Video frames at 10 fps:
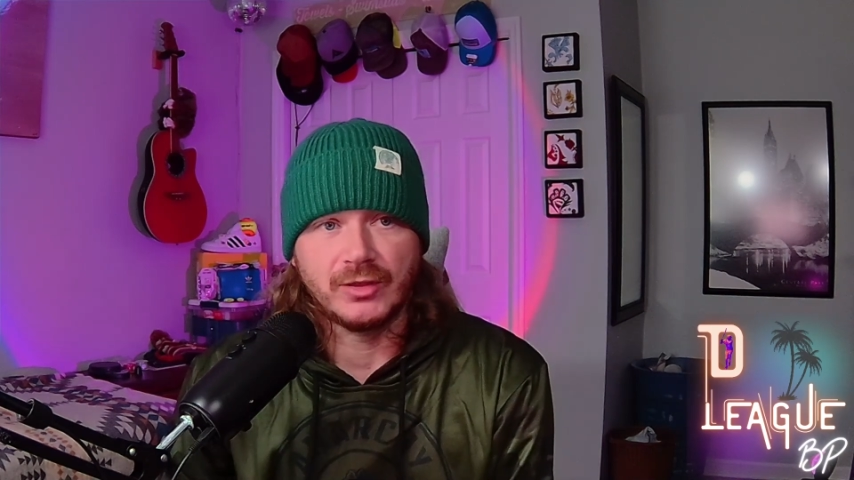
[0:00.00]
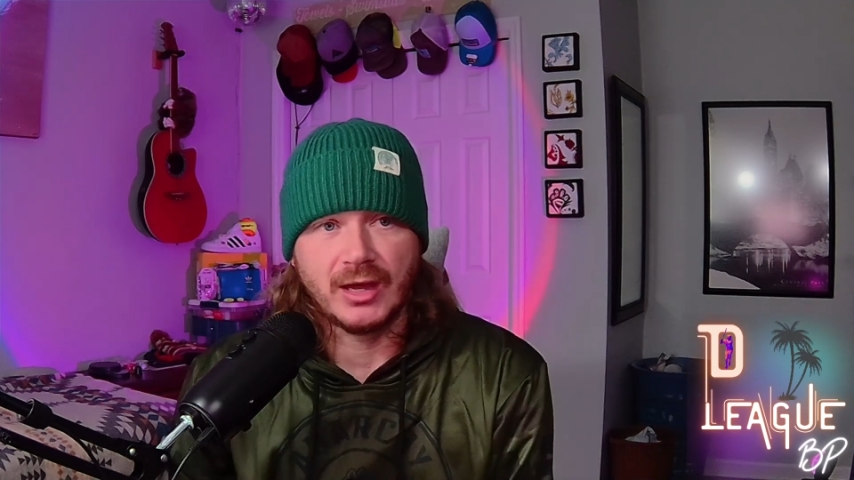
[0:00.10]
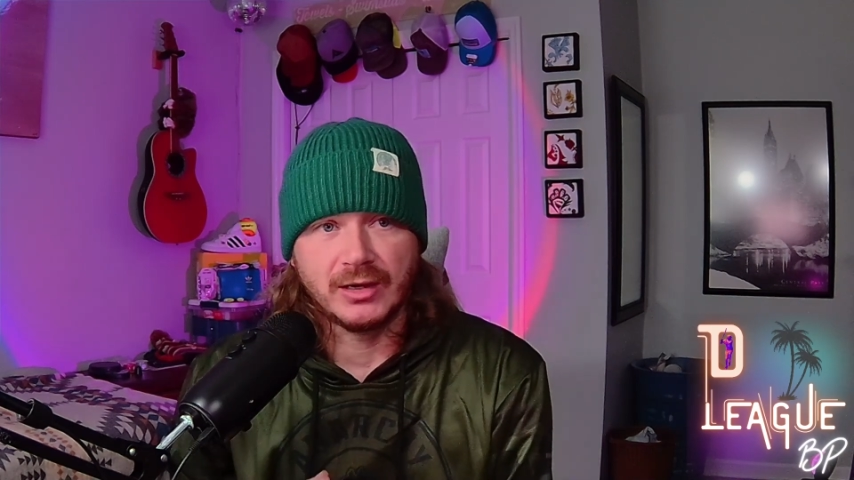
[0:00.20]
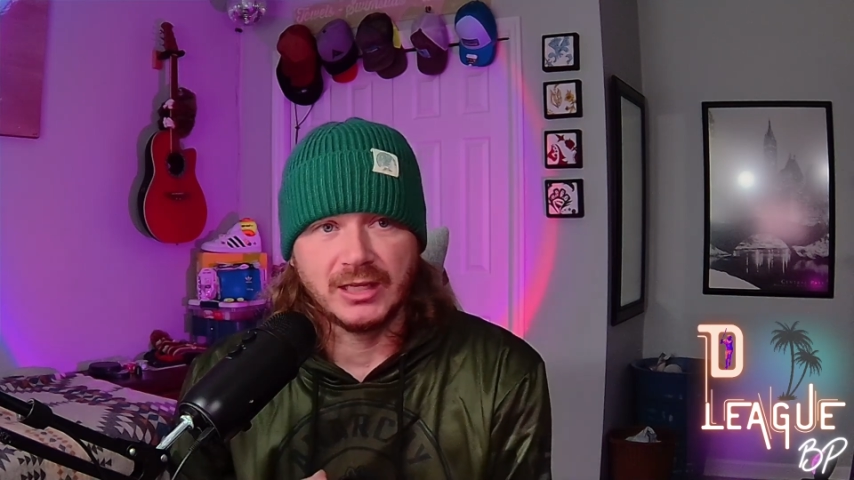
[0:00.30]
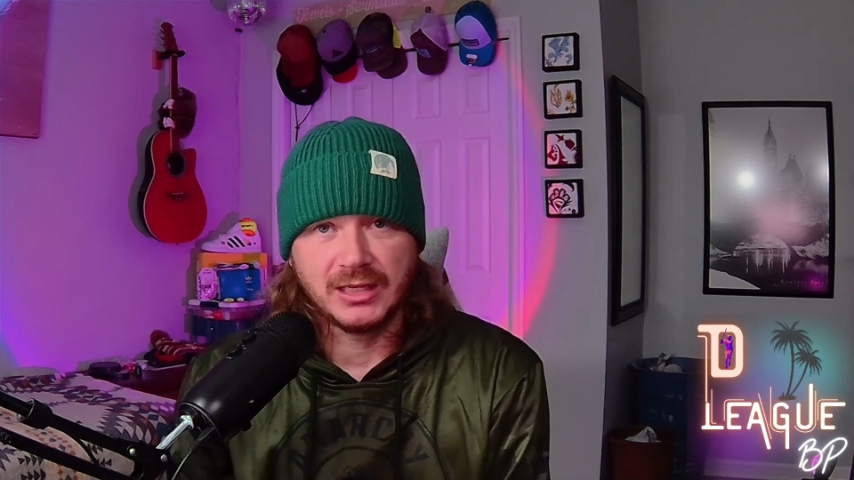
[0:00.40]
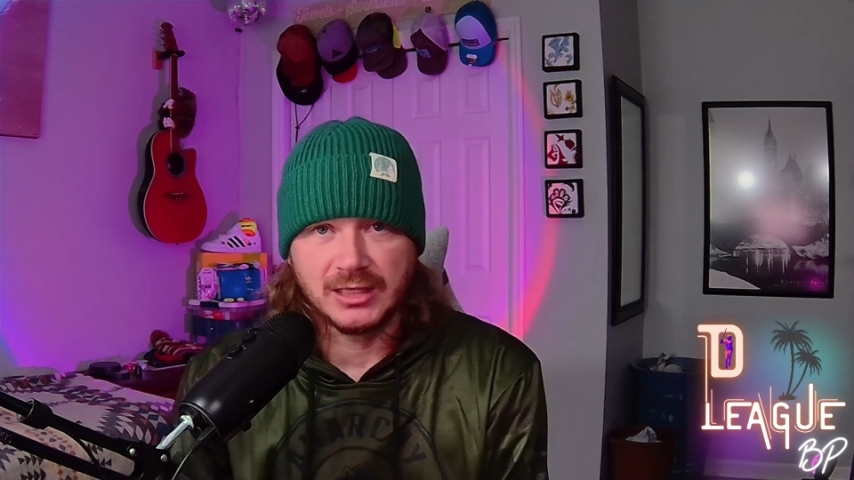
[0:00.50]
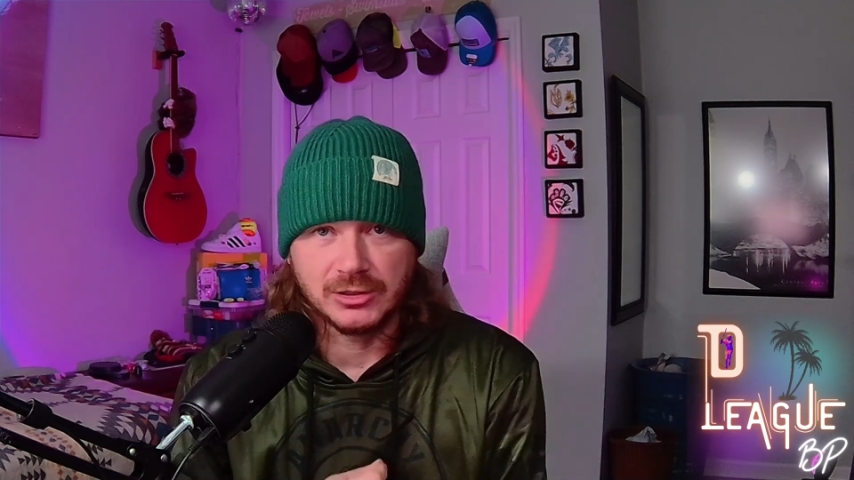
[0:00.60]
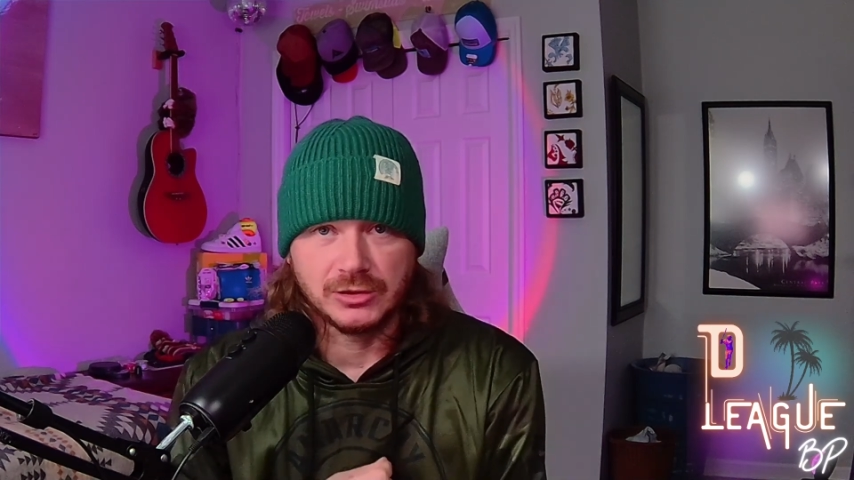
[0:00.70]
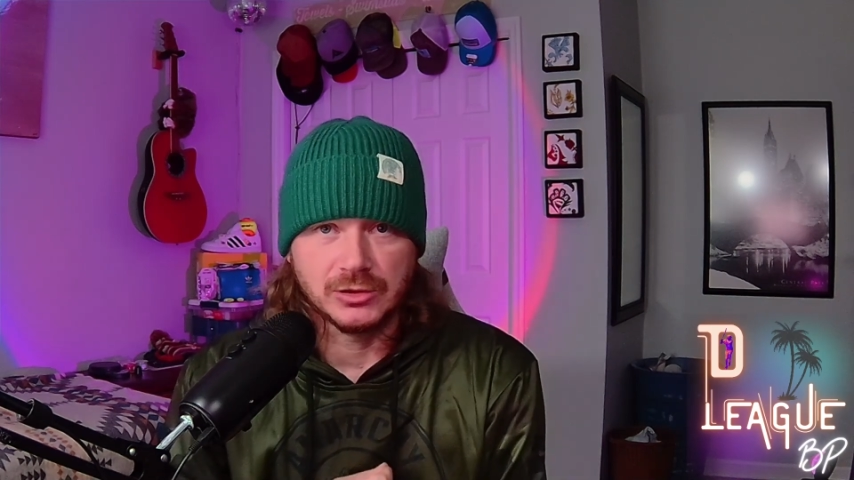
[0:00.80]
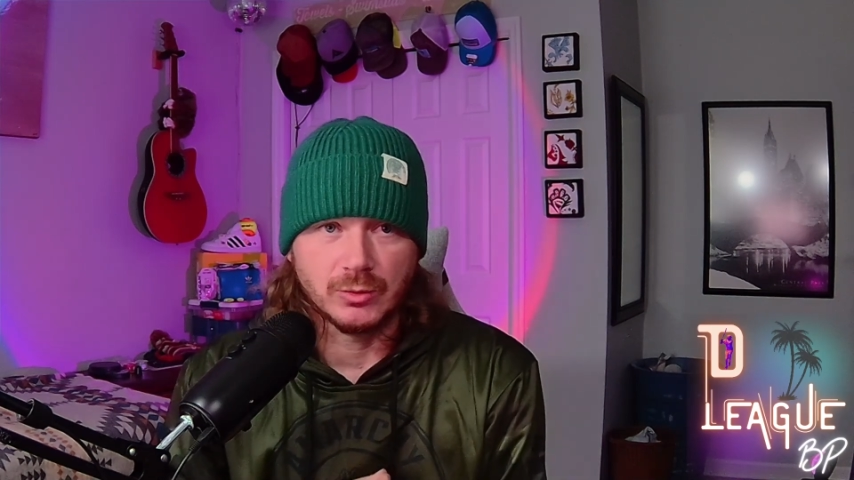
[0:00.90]
without any
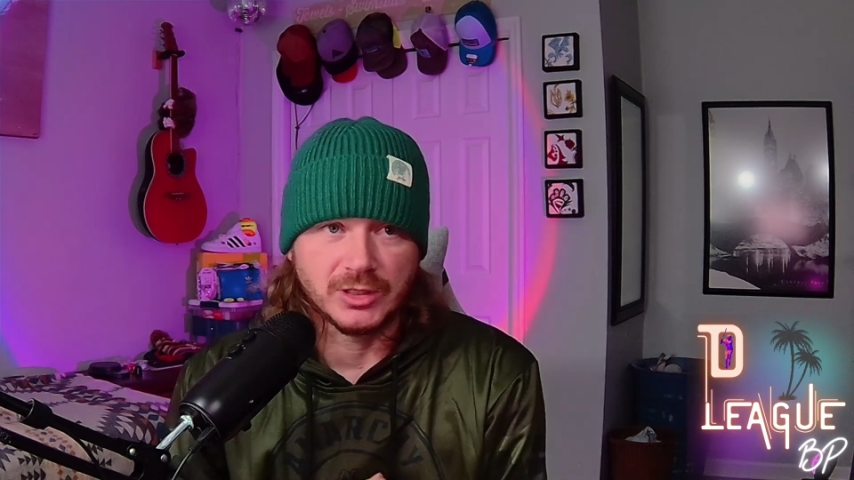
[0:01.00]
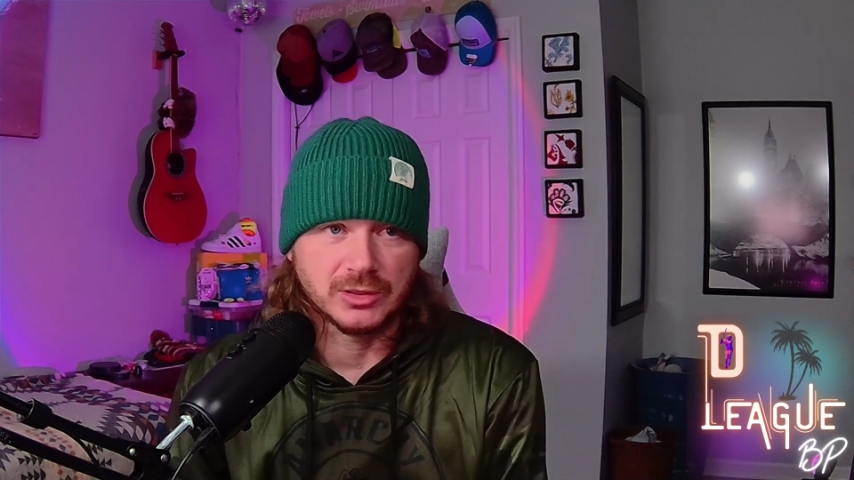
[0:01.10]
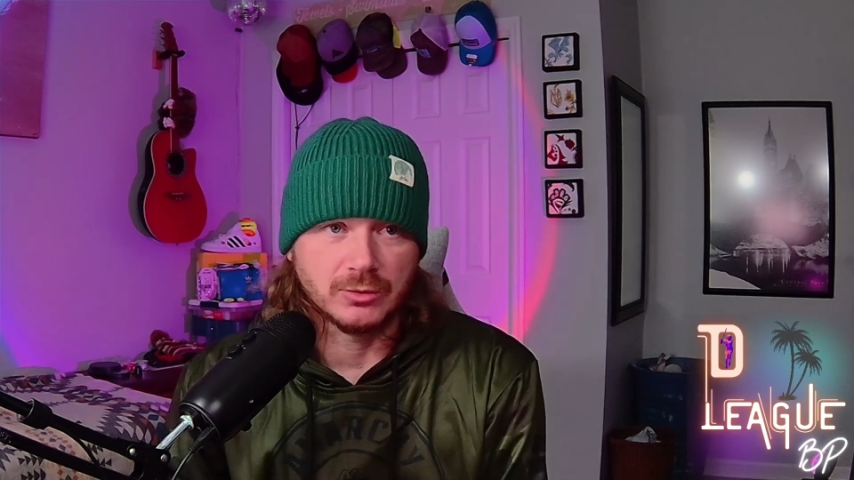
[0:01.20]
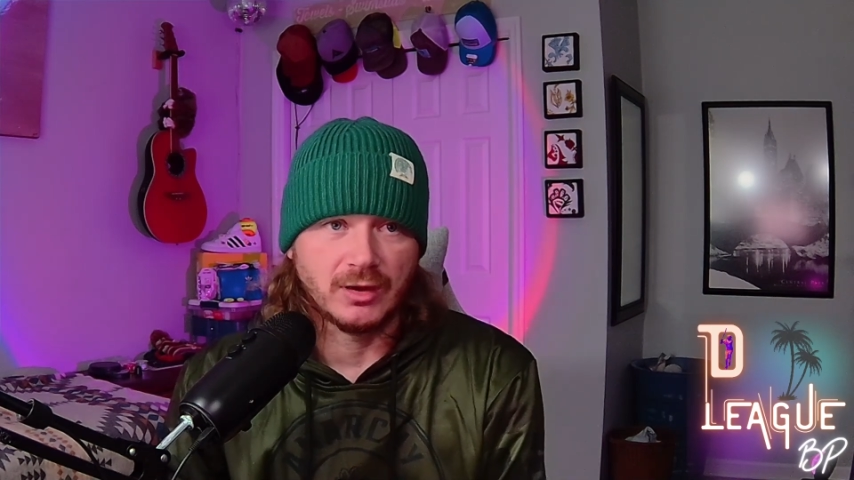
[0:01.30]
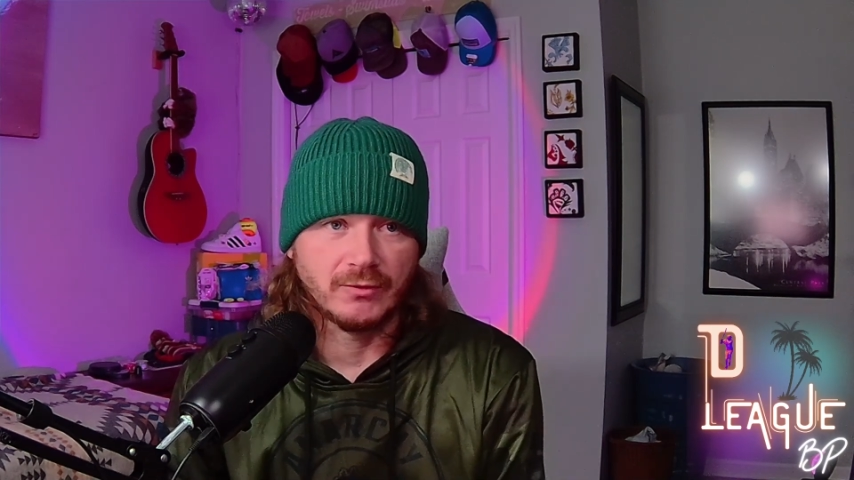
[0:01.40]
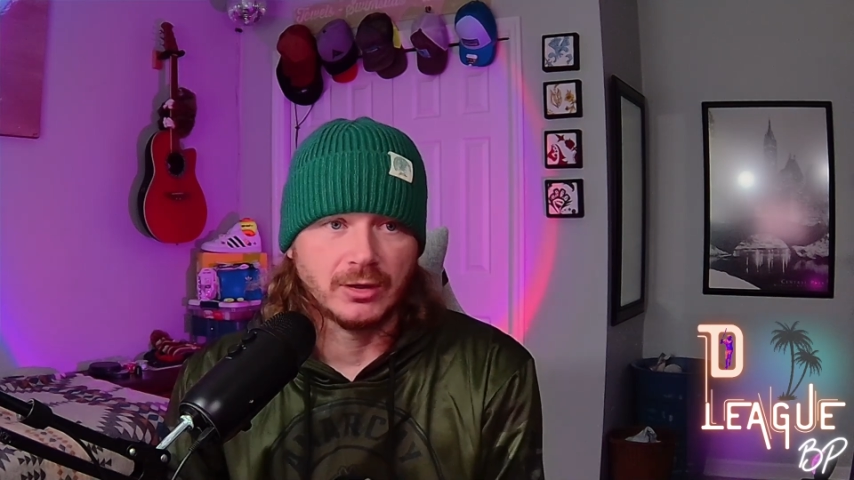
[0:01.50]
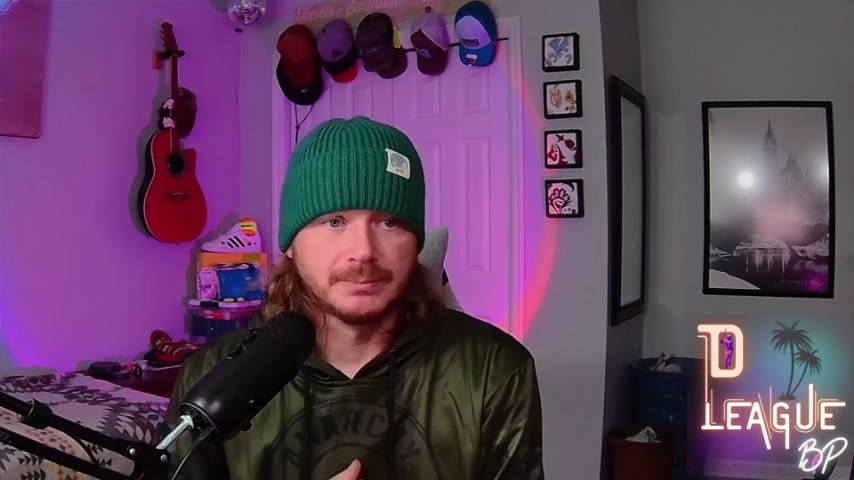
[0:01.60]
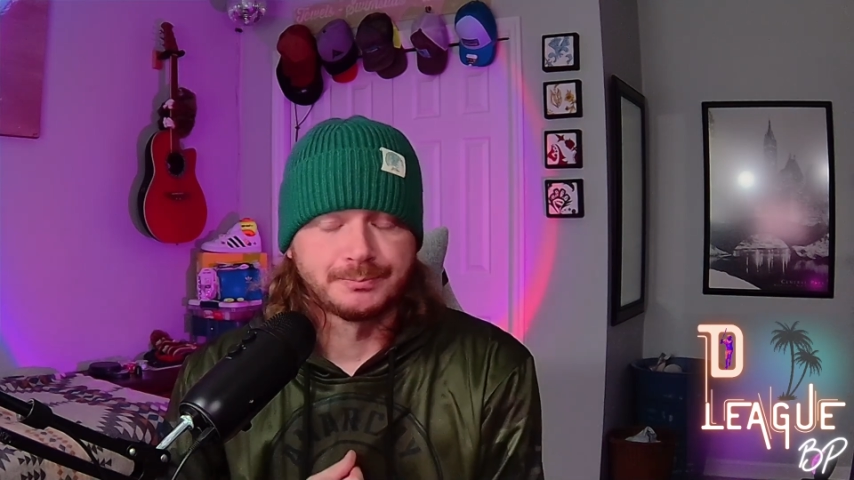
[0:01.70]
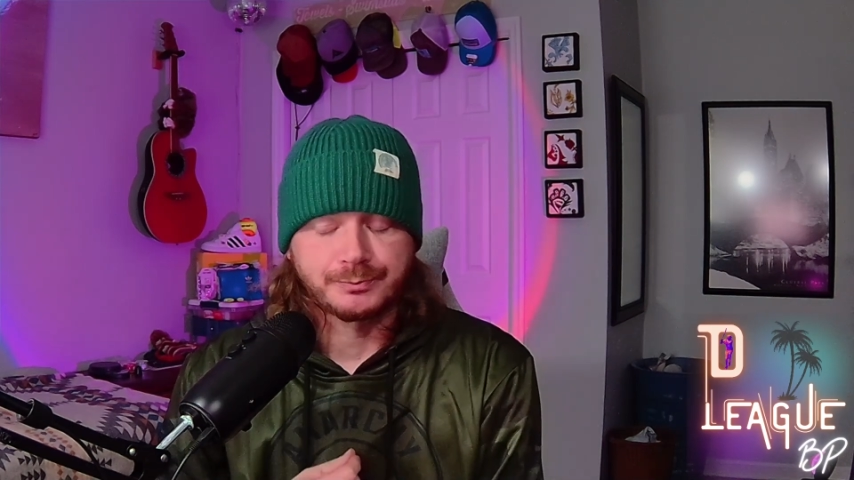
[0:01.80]
issues whatsoever.